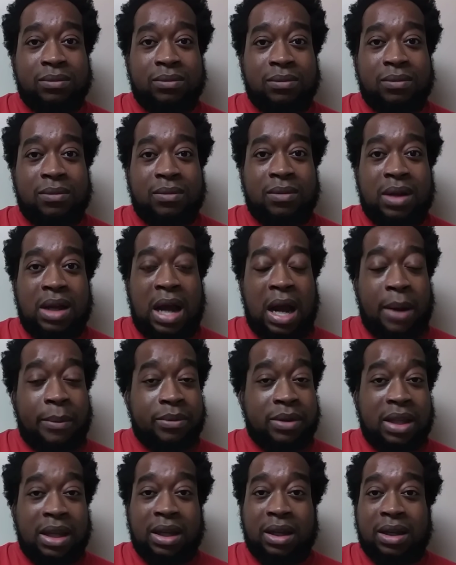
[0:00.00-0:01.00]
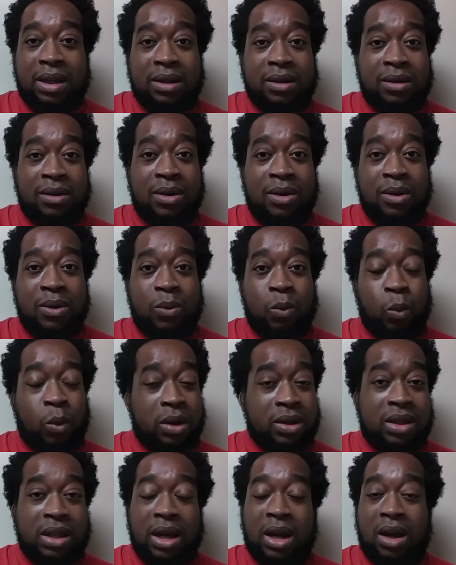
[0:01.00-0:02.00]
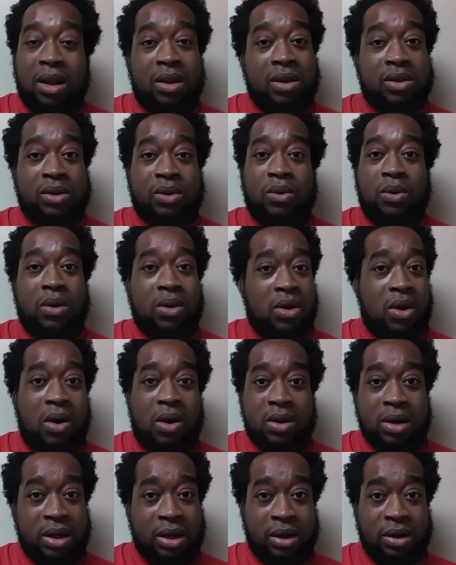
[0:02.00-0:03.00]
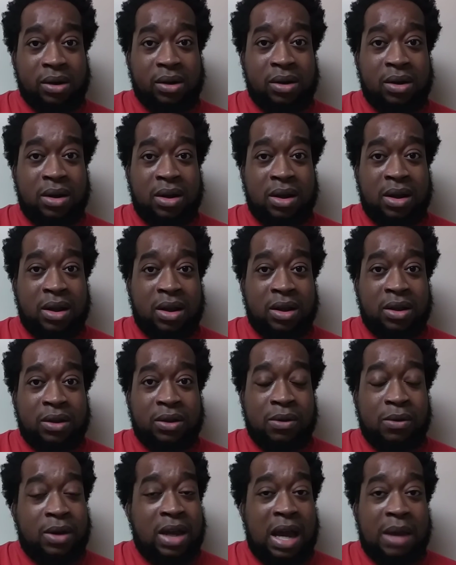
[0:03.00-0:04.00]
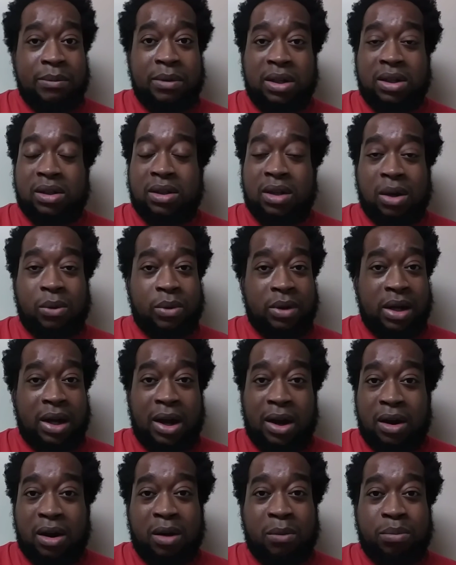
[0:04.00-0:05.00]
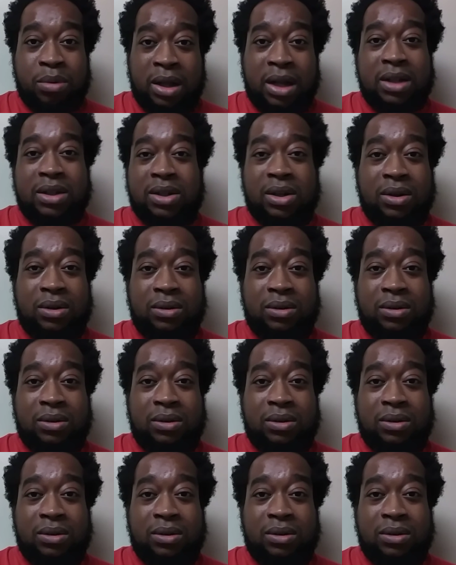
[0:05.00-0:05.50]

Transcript: I'm thinking, what the hell is going on here? You got me stuck with Eric Bledsoe,